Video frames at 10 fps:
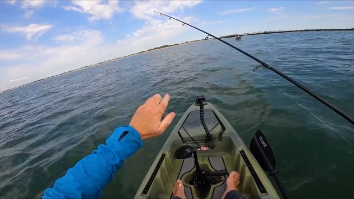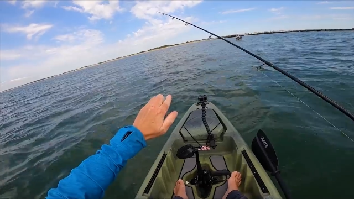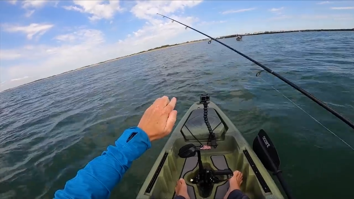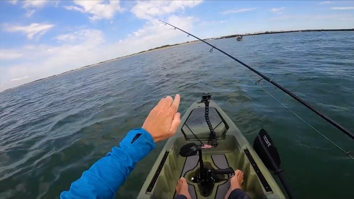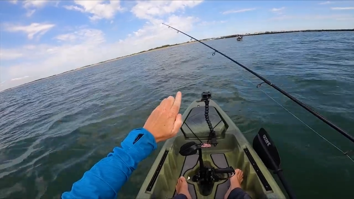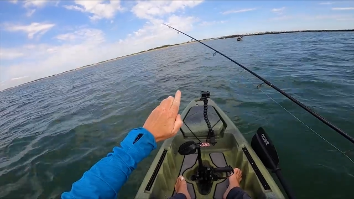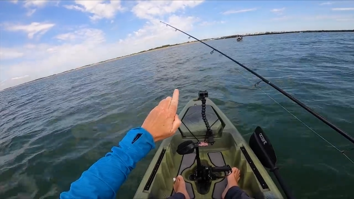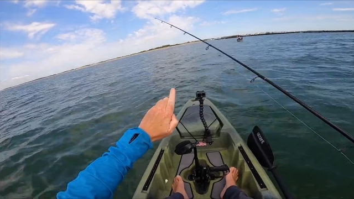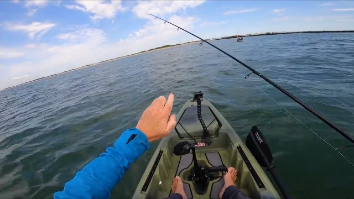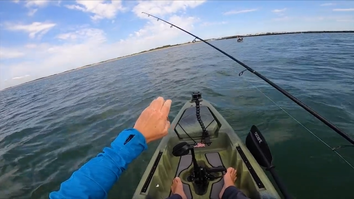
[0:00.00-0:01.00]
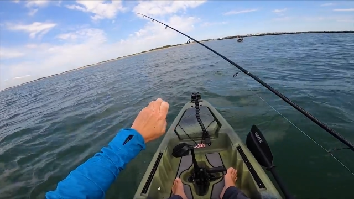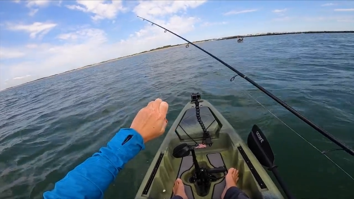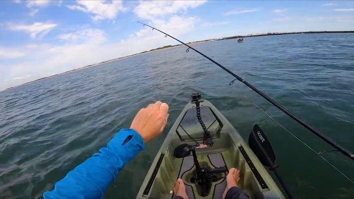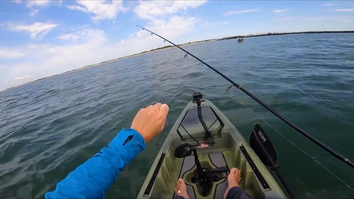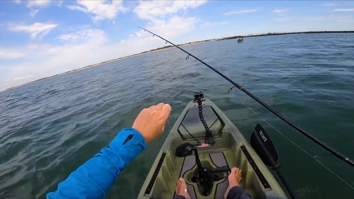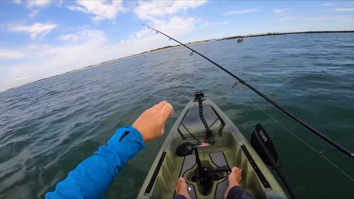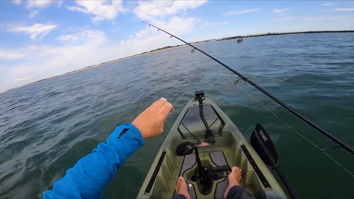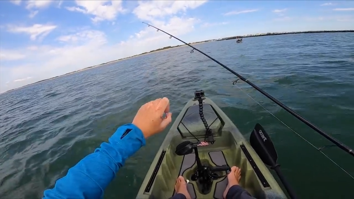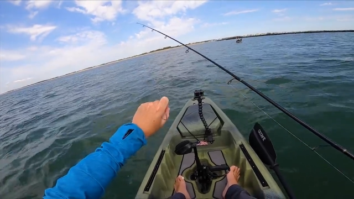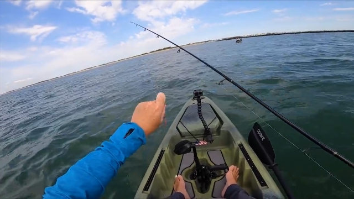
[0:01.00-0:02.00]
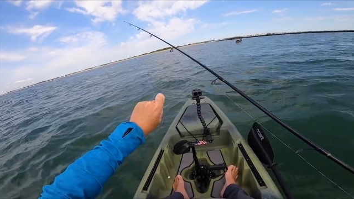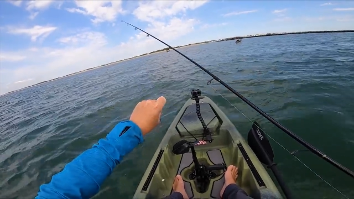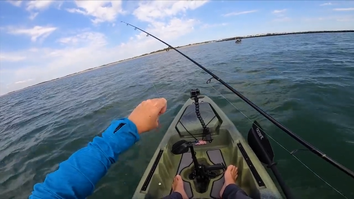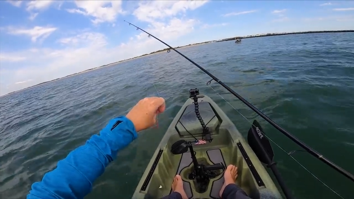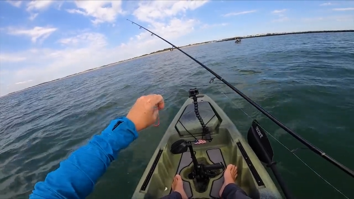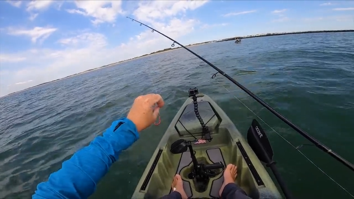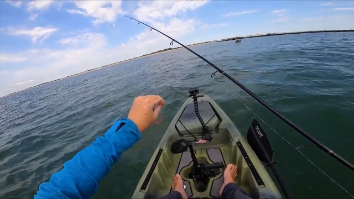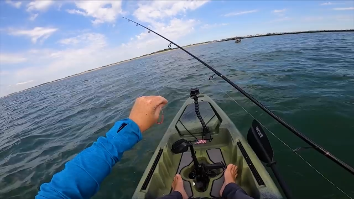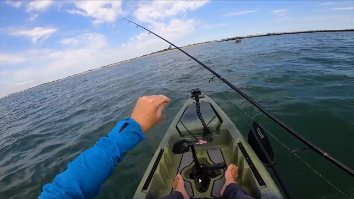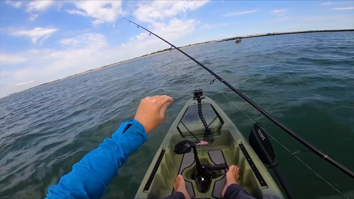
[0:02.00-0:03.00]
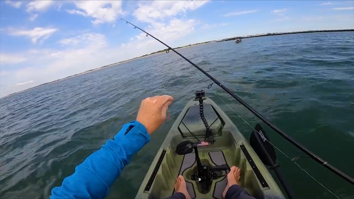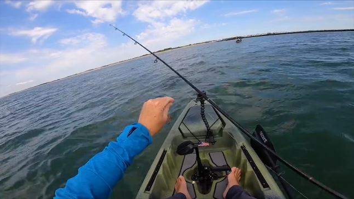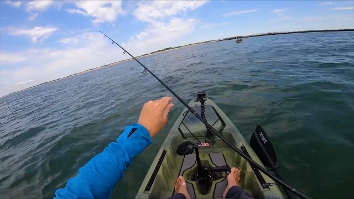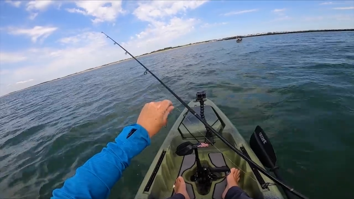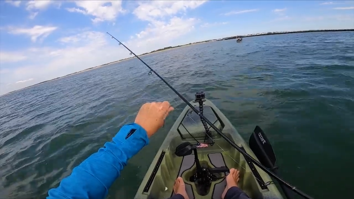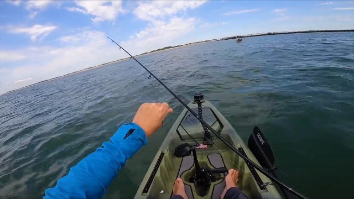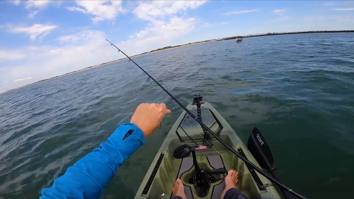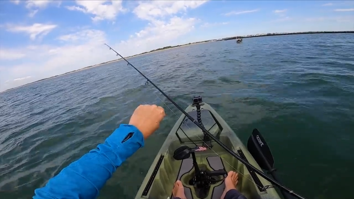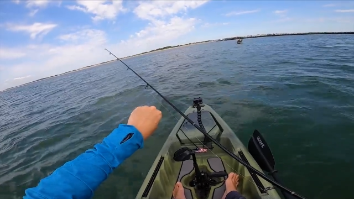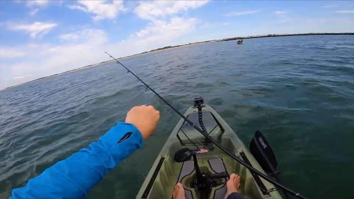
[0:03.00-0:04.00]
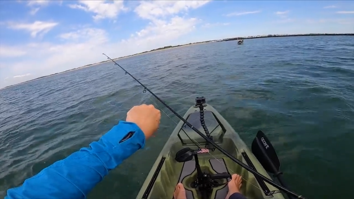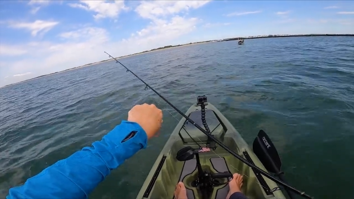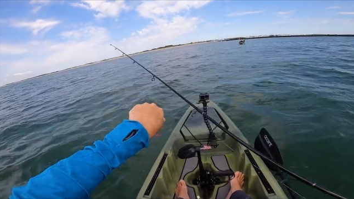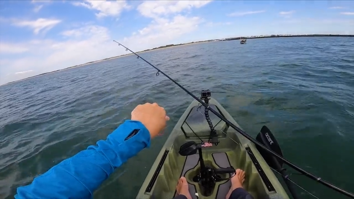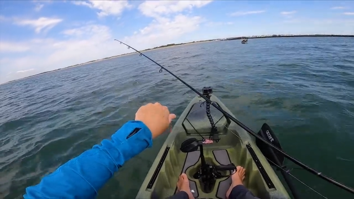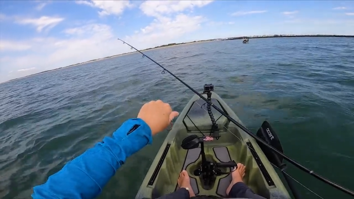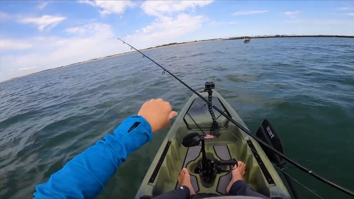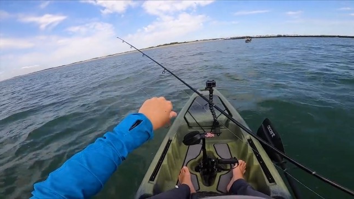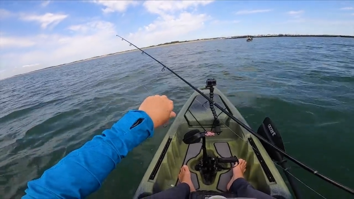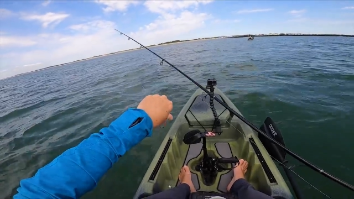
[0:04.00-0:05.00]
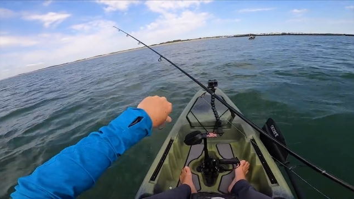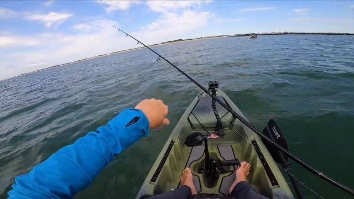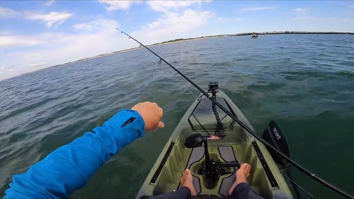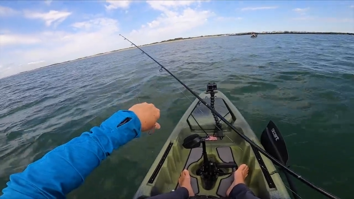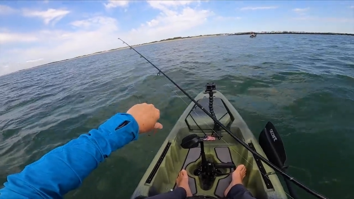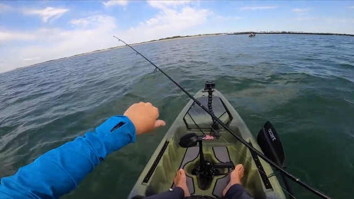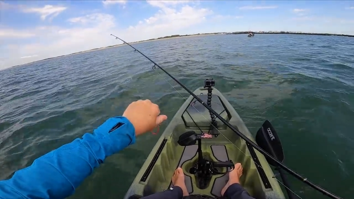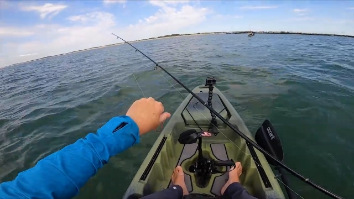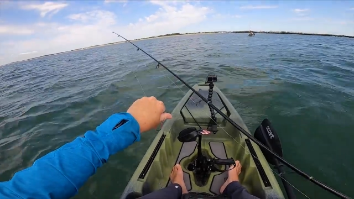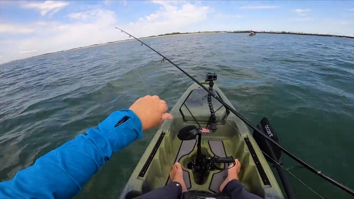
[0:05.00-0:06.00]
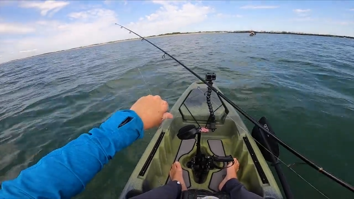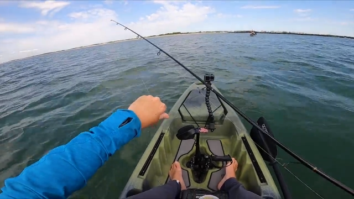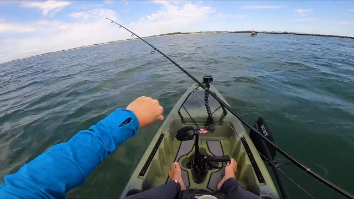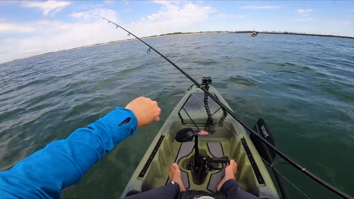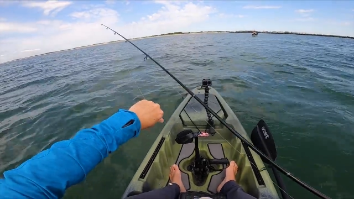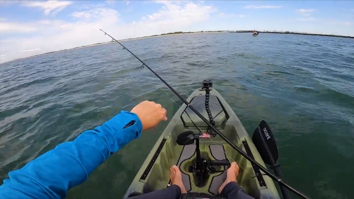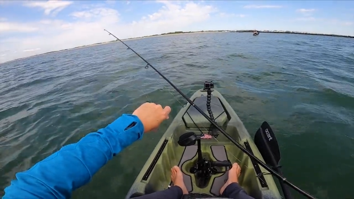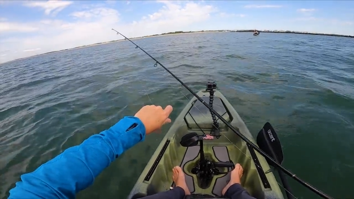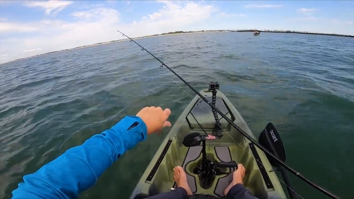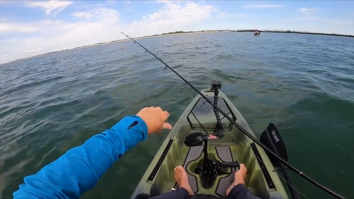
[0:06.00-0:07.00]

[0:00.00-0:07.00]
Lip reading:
(no speaker visible)